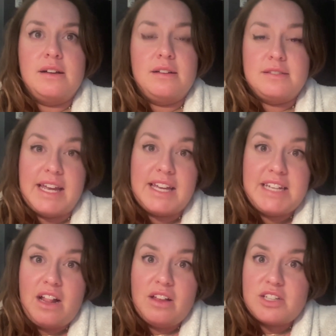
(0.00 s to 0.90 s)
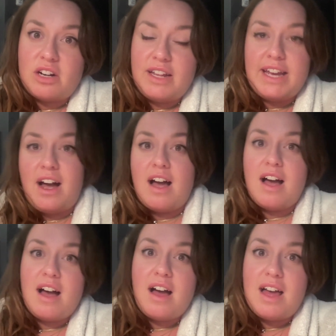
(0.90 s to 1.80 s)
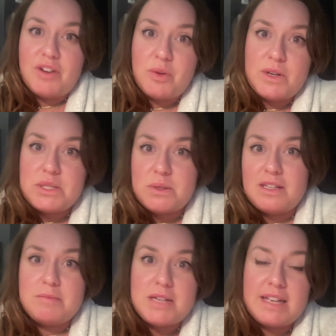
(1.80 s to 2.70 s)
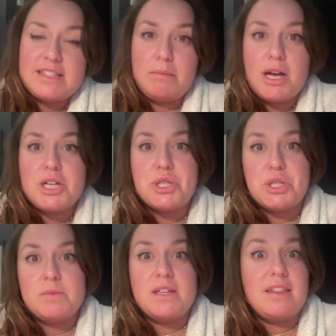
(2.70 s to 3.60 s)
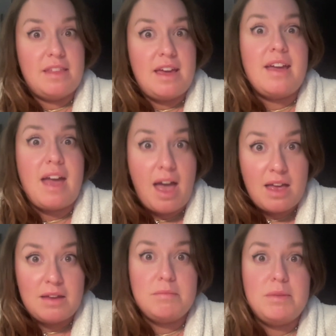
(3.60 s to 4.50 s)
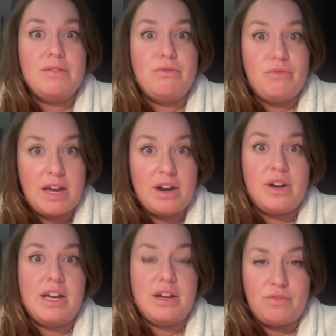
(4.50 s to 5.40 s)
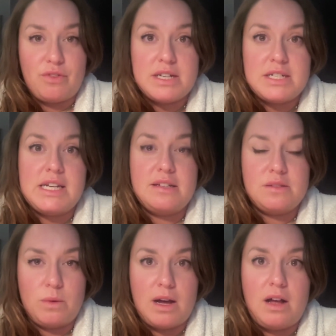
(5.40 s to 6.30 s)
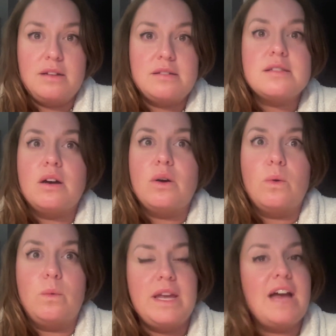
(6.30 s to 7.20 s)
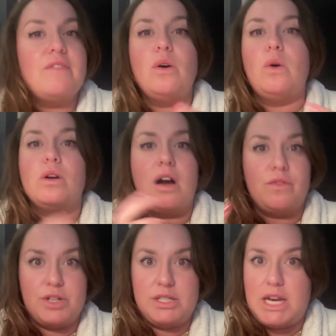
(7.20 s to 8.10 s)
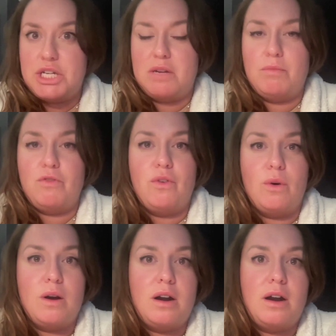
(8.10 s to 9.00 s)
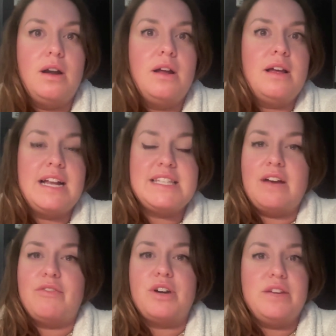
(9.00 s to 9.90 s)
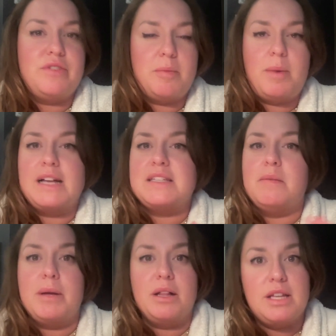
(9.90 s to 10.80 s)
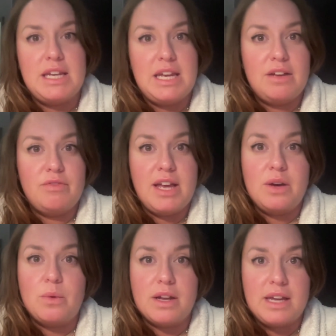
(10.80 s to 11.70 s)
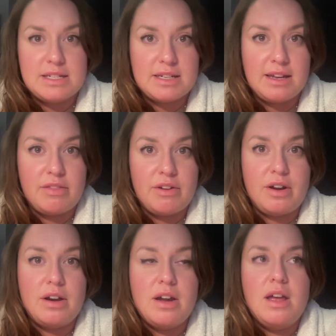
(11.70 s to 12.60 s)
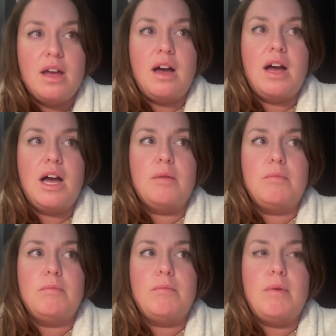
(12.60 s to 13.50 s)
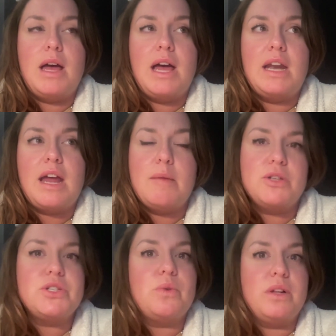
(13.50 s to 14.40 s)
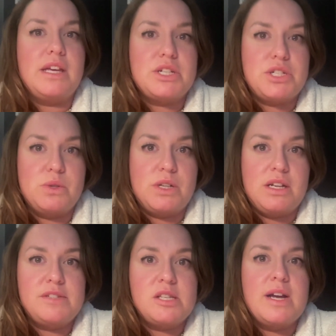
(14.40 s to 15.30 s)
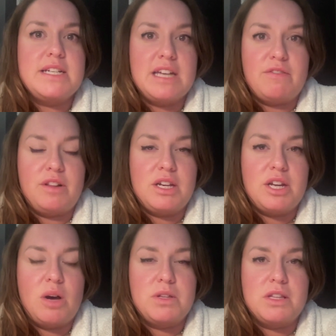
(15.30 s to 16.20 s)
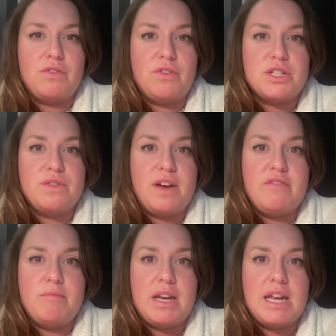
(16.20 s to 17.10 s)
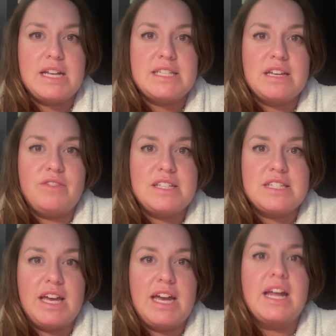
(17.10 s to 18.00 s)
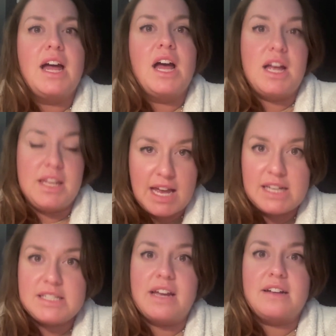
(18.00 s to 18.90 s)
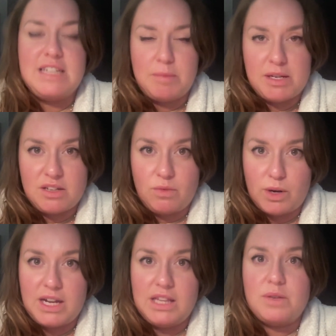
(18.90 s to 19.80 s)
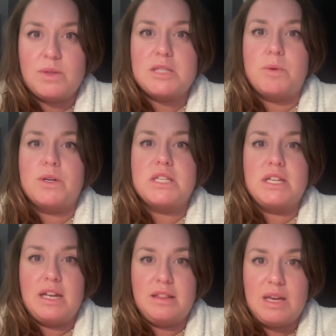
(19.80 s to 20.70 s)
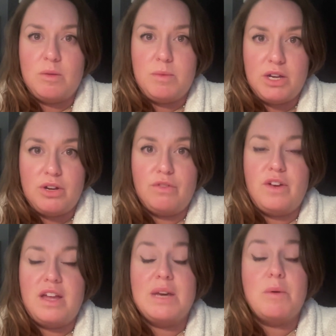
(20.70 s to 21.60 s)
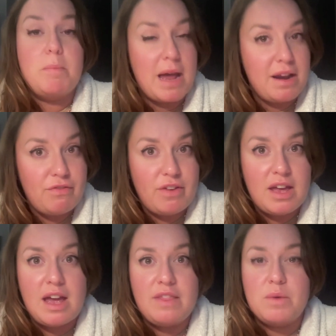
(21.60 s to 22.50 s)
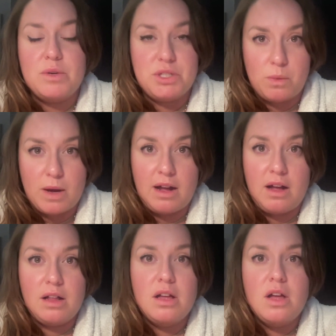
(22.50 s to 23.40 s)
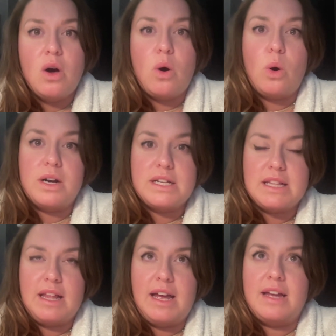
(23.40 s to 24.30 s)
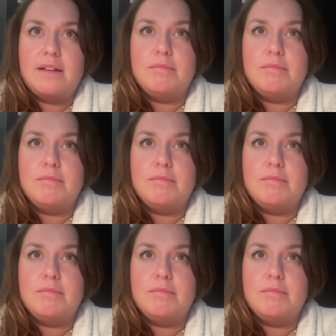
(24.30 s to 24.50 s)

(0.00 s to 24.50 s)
psychedelics aren't like, haha, everyone do them, take some mushrooms. Like they can be very confronting as well. And so we have a whole conversation before it's ever even a possibility of like working together. And I'm also really intuitive. So I definitely know within the first 5 minutes if it's like, yes, I could see myself working with this person and they would be a good fit and they would benefit and they would do well. Or it's like,